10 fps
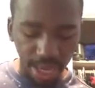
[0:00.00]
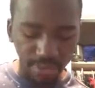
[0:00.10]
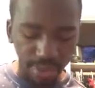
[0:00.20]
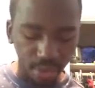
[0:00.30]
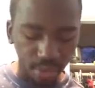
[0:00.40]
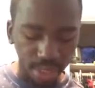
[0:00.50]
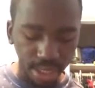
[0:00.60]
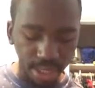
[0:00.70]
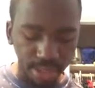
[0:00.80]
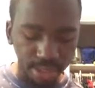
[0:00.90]
and that
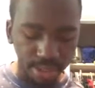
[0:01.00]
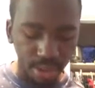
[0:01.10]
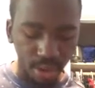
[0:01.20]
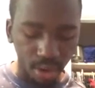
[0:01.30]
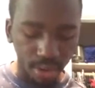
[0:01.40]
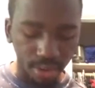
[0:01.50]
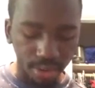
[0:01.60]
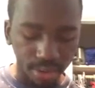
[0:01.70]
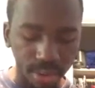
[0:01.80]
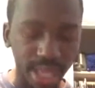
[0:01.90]
hurricanes are
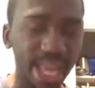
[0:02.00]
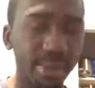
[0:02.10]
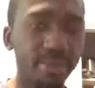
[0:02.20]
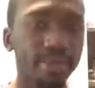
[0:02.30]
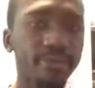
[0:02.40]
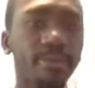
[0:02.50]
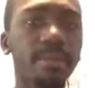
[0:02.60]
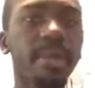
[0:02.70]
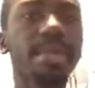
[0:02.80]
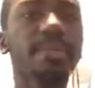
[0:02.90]
named
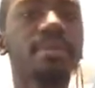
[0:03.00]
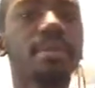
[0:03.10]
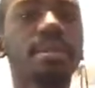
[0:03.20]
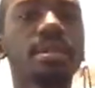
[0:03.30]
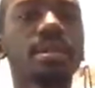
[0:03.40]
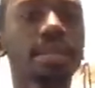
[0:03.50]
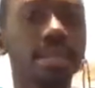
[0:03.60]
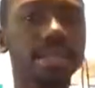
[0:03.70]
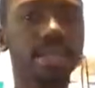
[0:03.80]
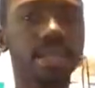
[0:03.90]
from a given
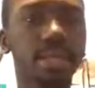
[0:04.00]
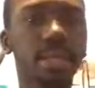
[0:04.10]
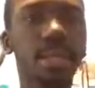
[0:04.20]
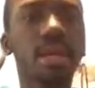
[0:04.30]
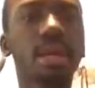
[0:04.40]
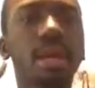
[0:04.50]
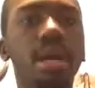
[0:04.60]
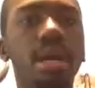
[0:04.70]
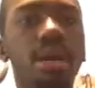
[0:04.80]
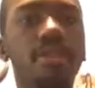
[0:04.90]
list
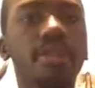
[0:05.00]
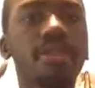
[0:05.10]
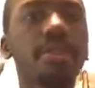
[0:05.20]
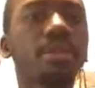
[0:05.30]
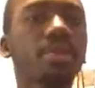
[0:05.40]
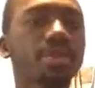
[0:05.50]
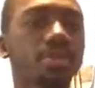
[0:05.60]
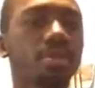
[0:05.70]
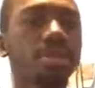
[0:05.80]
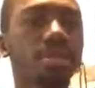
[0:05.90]
by the
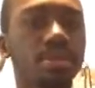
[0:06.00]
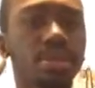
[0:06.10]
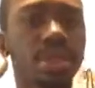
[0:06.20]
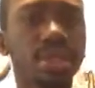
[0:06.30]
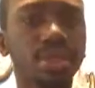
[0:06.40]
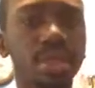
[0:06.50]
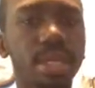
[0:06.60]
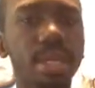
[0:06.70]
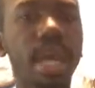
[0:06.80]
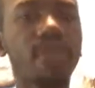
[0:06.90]
Meteorological Association
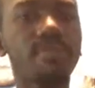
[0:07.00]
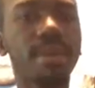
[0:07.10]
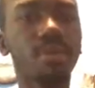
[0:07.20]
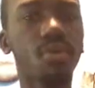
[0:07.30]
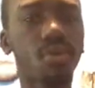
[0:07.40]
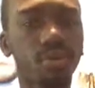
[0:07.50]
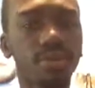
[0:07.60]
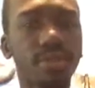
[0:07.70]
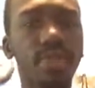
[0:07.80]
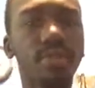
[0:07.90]
in alphabetical order
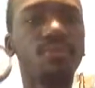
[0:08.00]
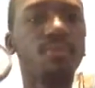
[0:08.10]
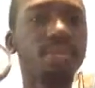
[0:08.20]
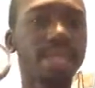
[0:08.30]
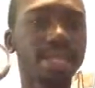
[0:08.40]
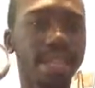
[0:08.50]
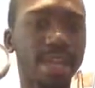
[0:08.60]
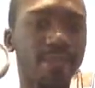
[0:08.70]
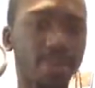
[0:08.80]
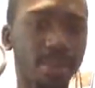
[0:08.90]
that they rotate
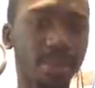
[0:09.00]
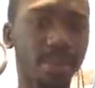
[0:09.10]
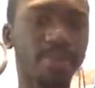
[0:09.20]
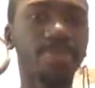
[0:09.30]
every year.